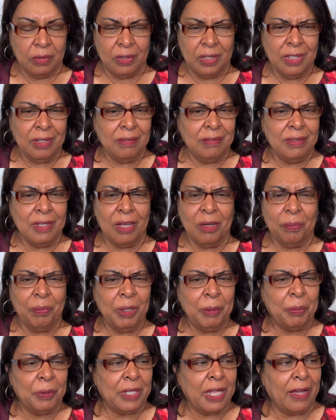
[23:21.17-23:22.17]
These young
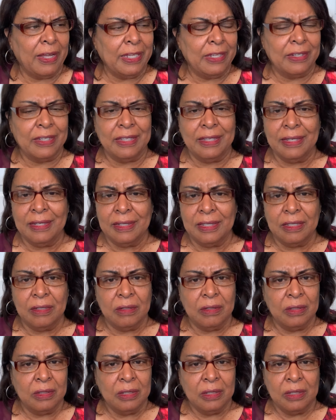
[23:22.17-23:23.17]
people out here killing.
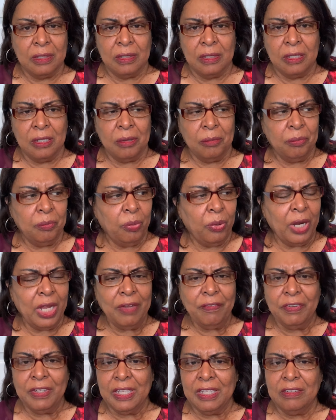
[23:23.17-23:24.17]
Pray
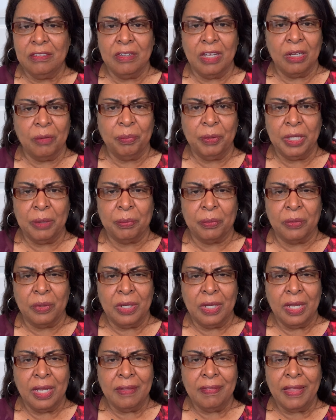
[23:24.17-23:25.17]
for these young people.
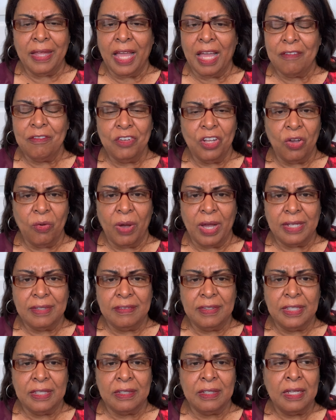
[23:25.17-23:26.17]
They have no
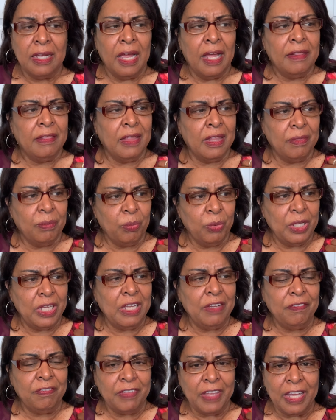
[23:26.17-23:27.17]
idea that
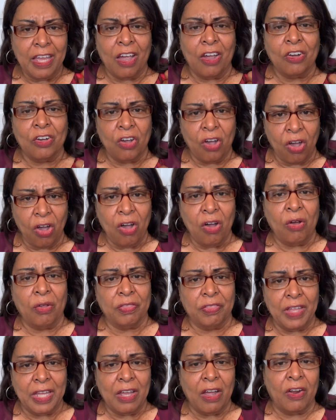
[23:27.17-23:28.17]
if they are caught,
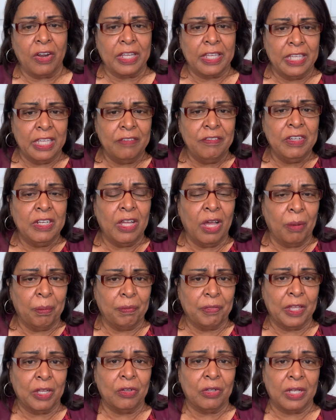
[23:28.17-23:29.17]
they are giving up
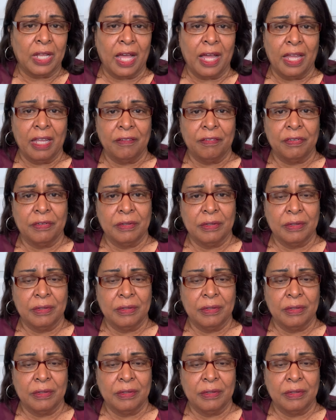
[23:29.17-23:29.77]
their life.